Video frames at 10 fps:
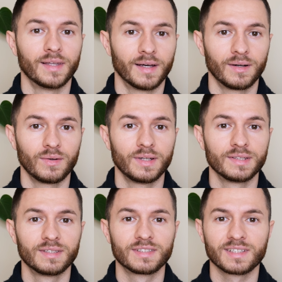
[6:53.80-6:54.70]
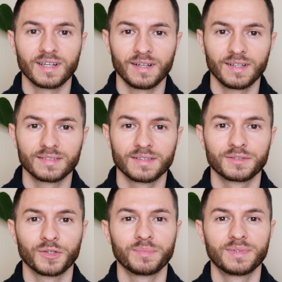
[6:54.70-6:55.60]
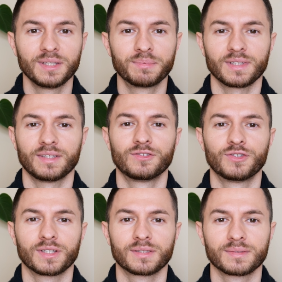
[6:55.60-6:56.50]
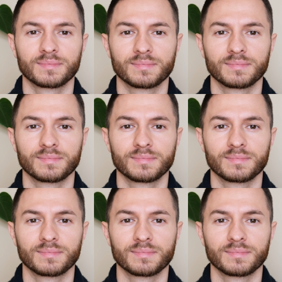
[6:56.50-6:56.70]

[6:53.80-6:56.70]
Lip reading: Now let's discuss some tips and tricks.